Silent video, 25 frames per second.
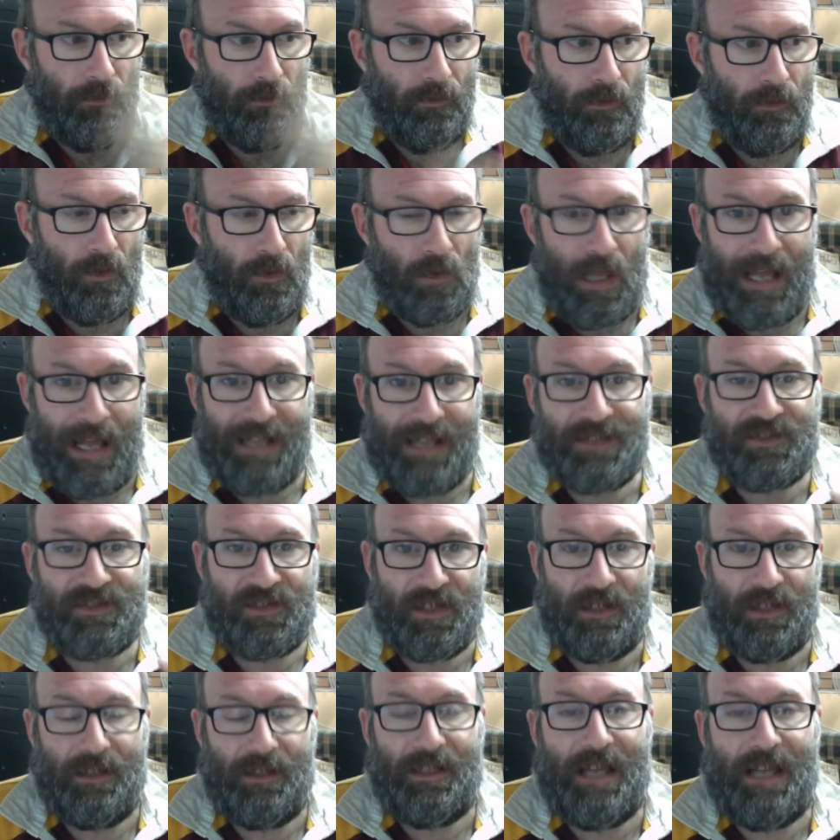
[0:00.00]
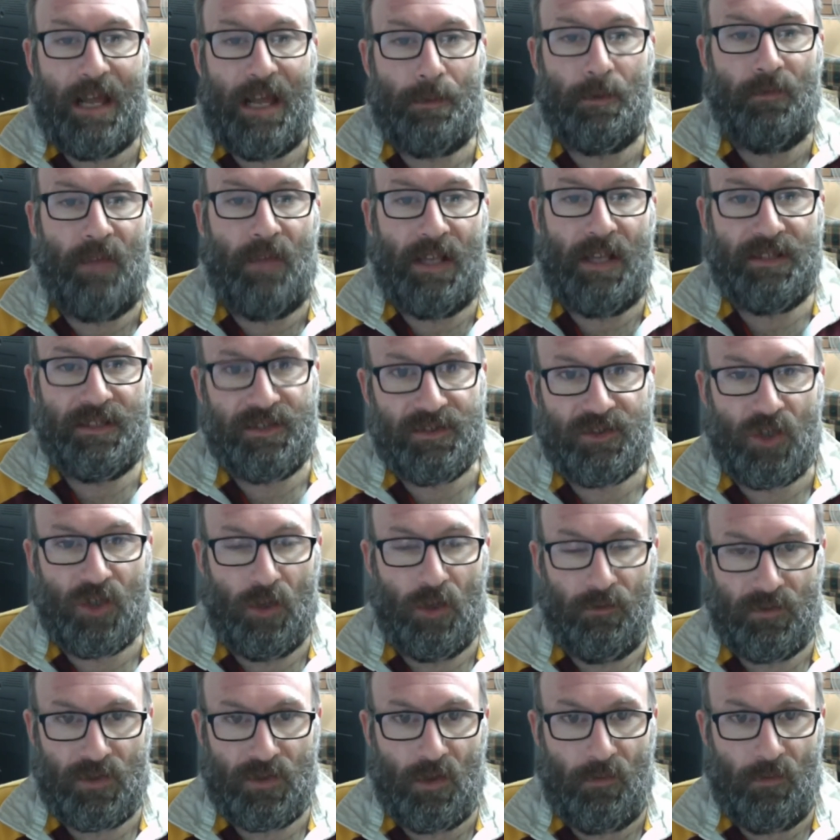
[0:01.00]
The last couple of Acer
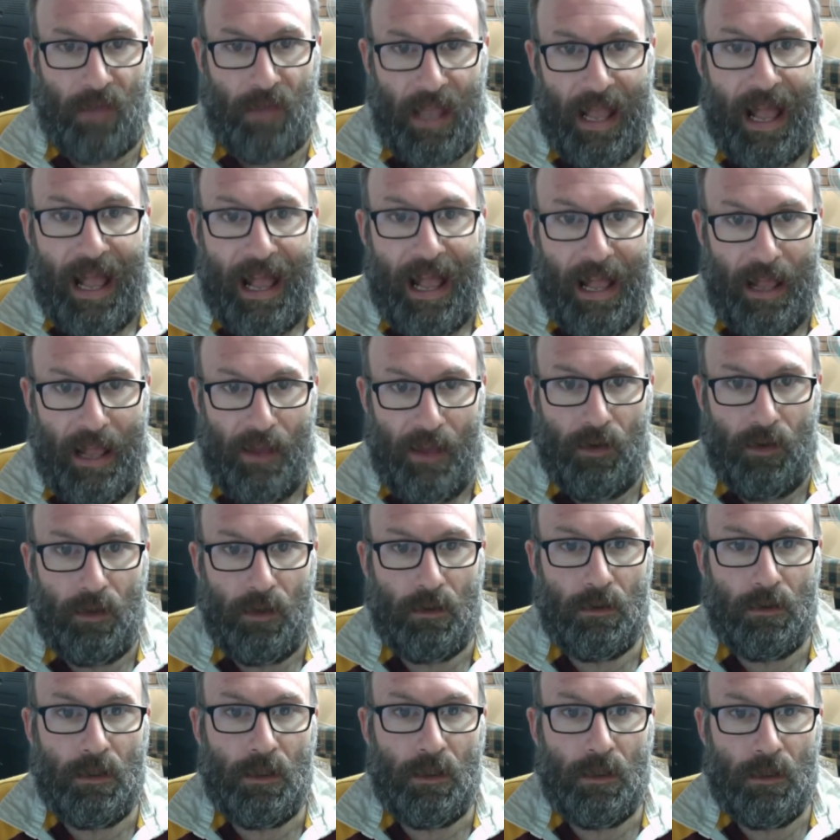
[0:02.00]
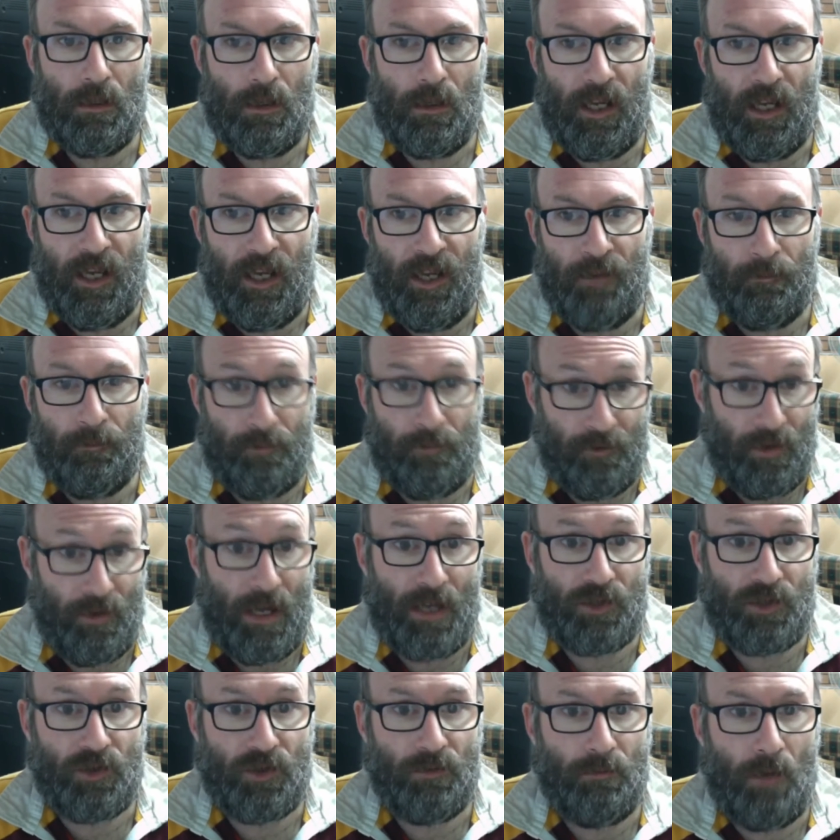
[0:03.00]
servers I've had in
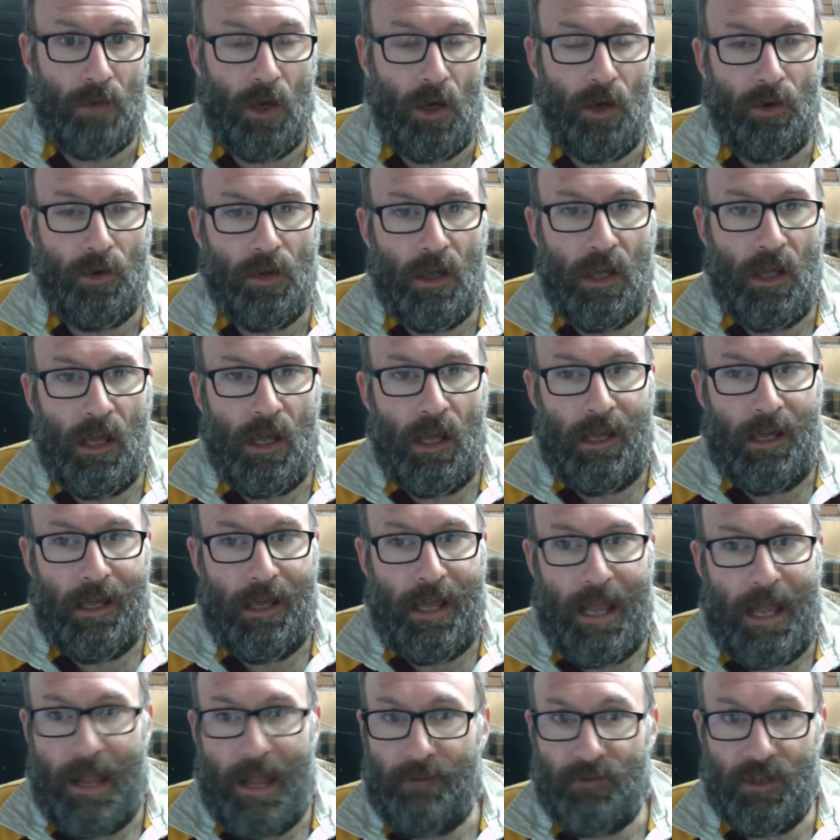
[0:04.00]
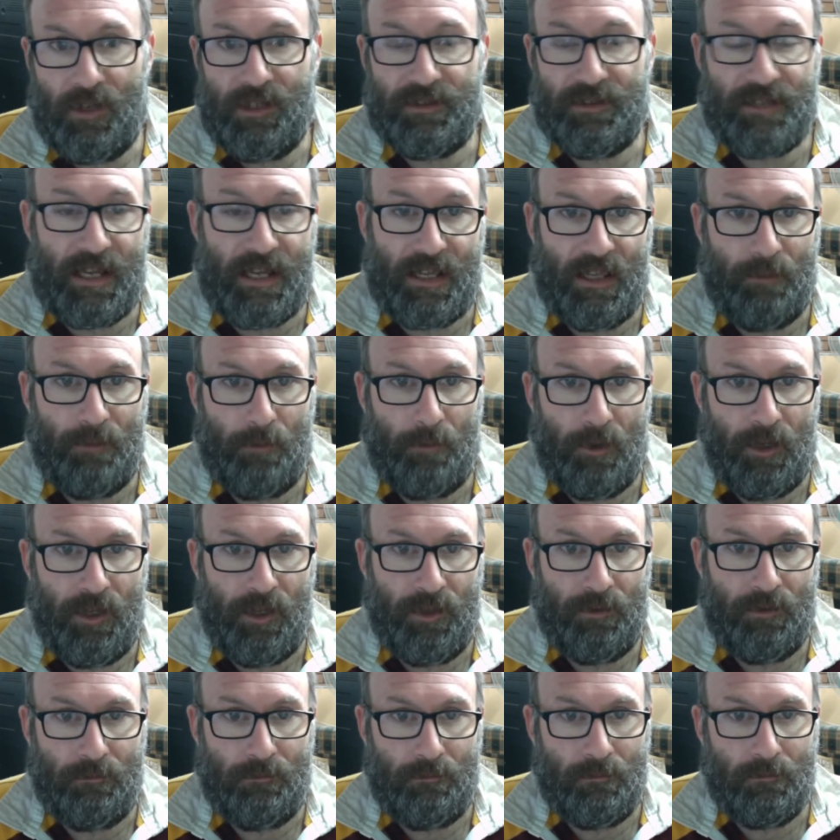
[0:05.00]
production mode haven't exactly
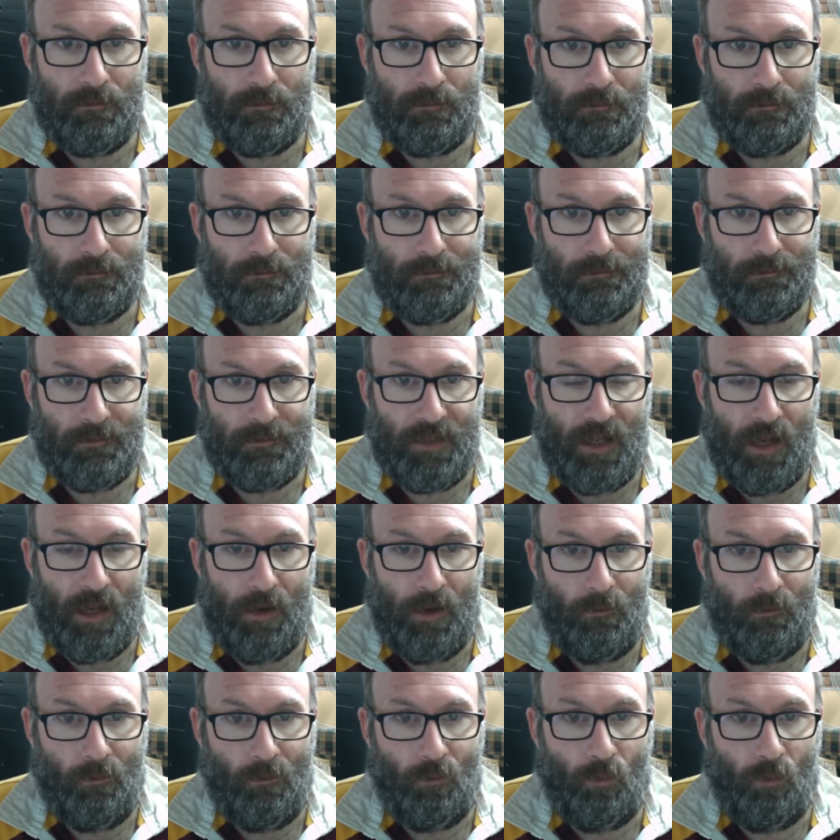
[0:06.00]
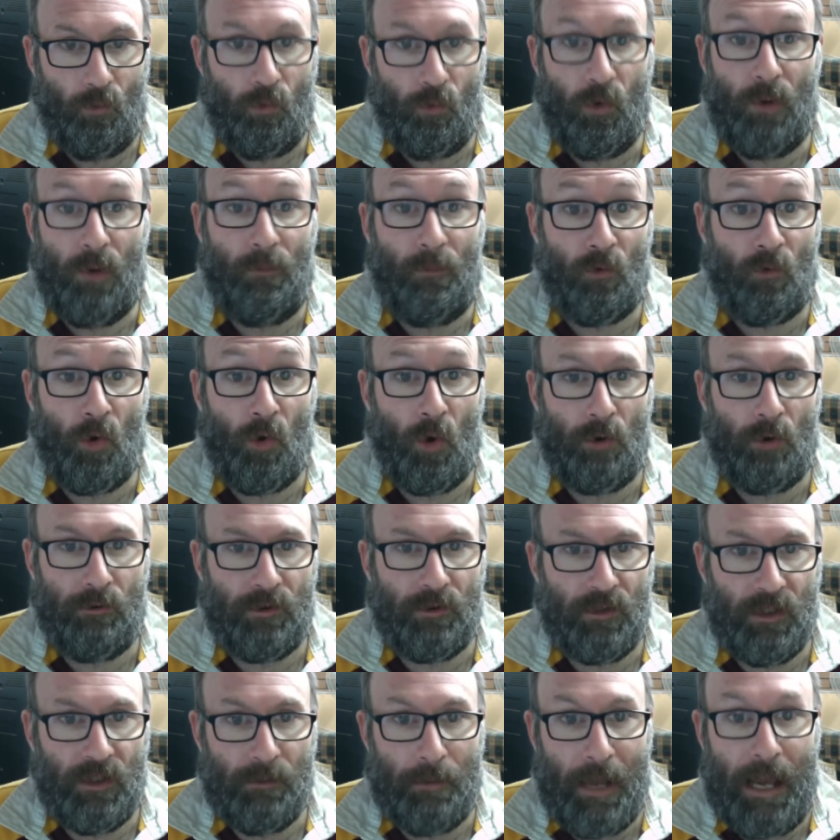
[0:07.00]
been,
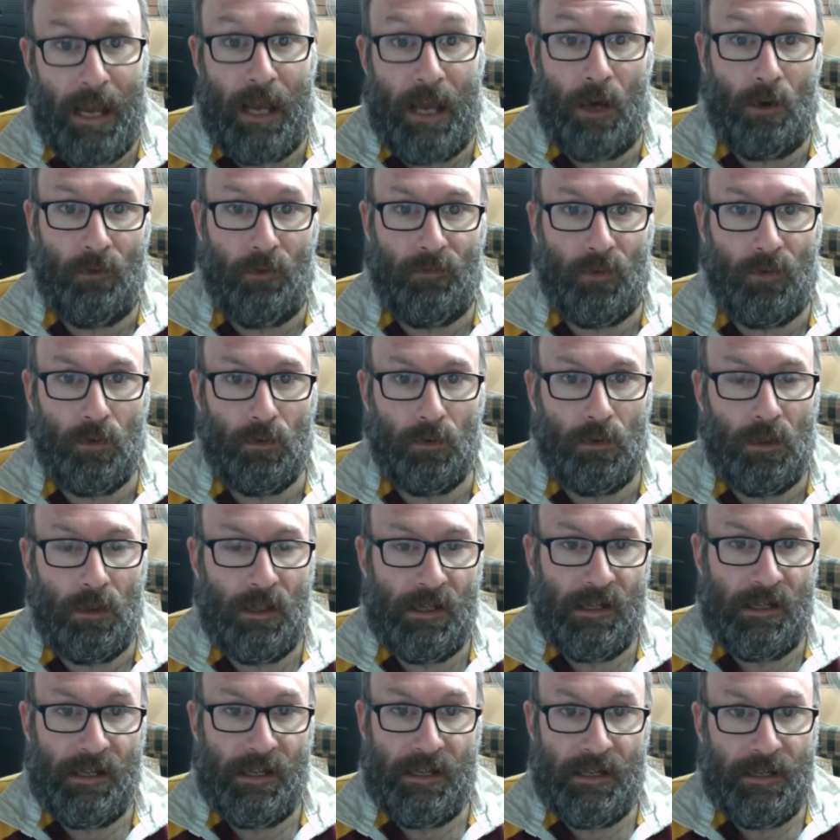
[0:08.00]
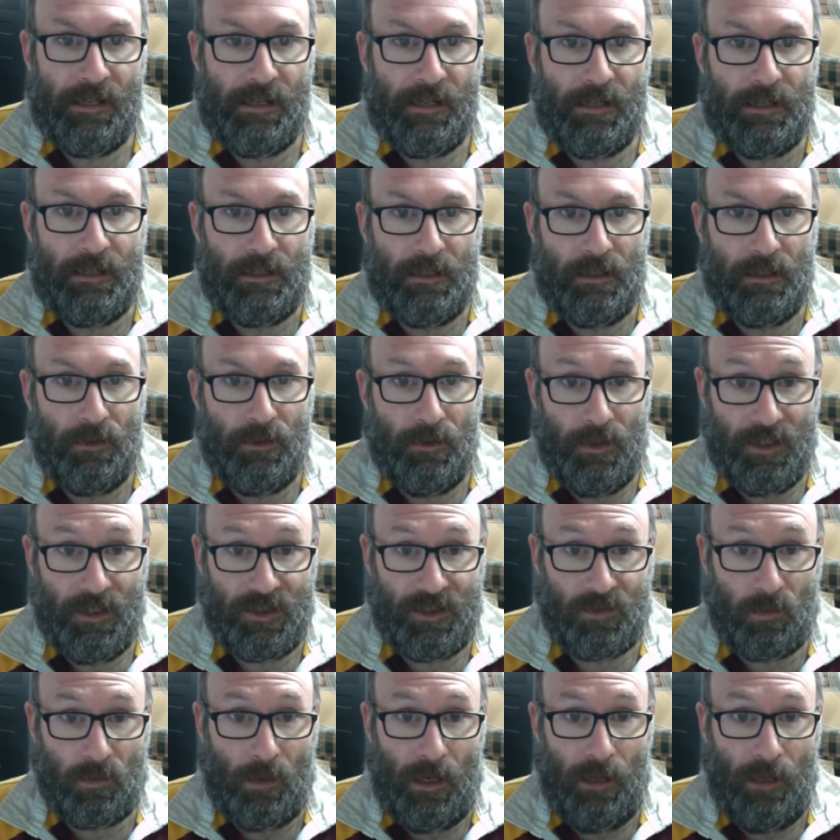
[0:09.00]
rip-roaringly powerful.
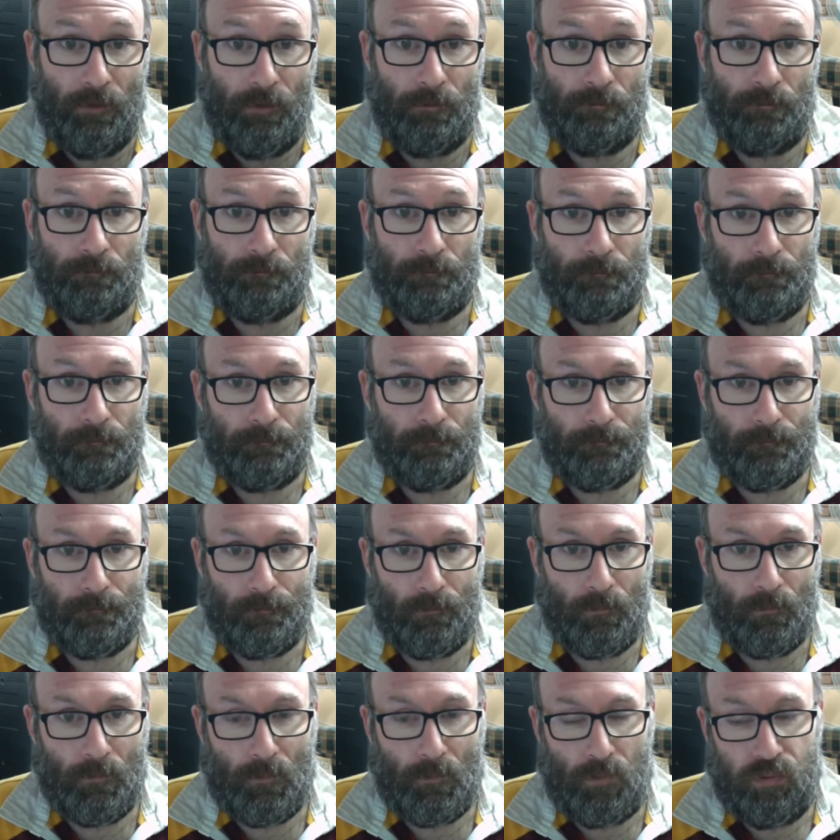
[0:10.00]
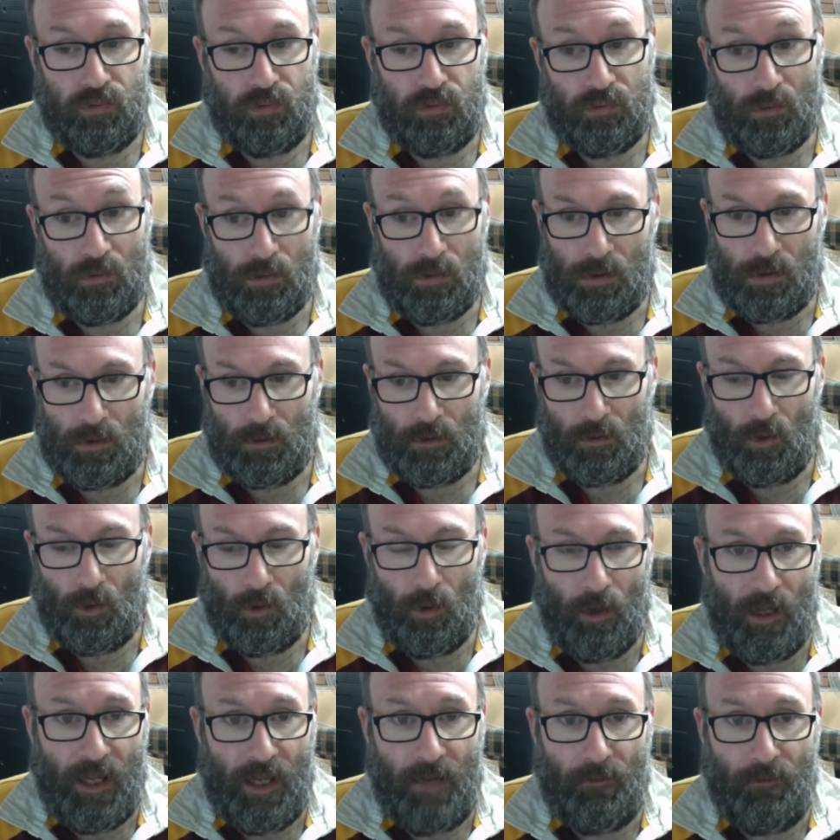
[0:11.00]
This one,
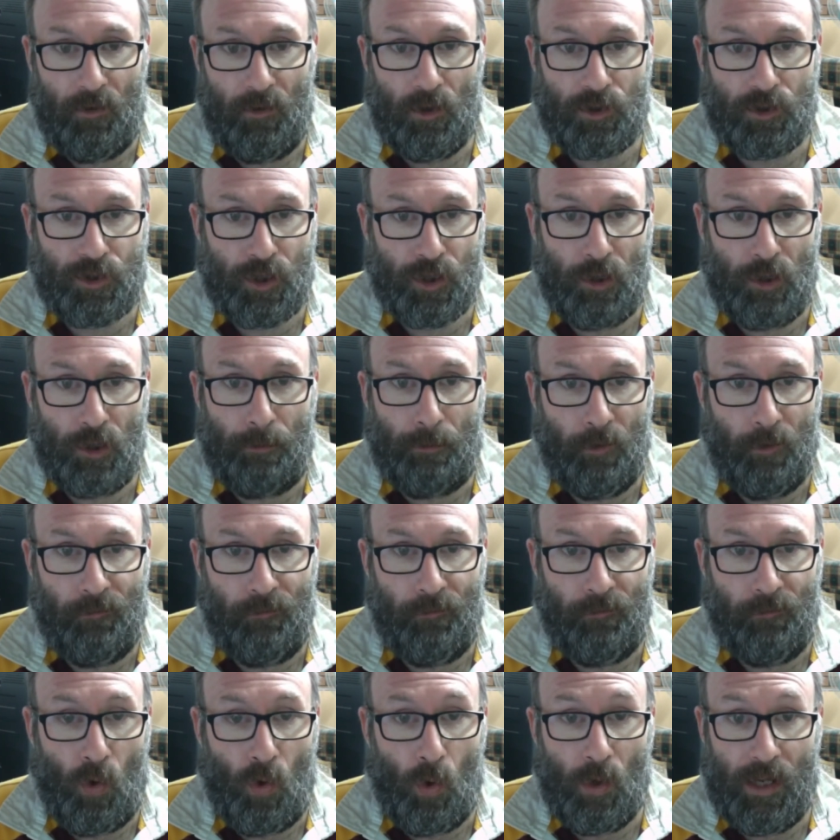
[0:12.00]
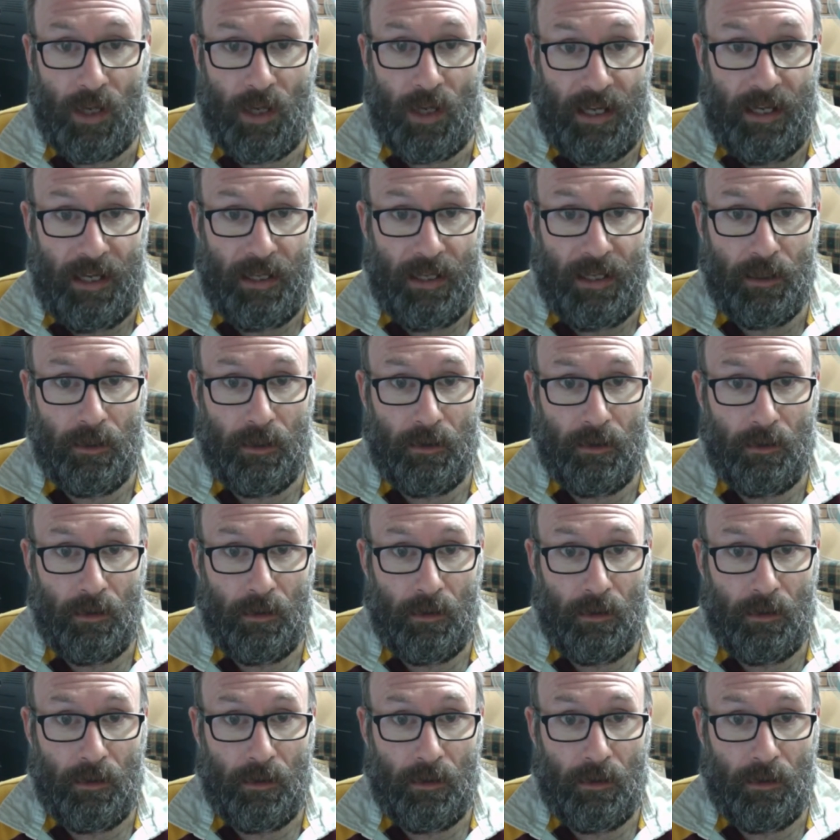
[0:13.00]
look, even at 2.4 gig,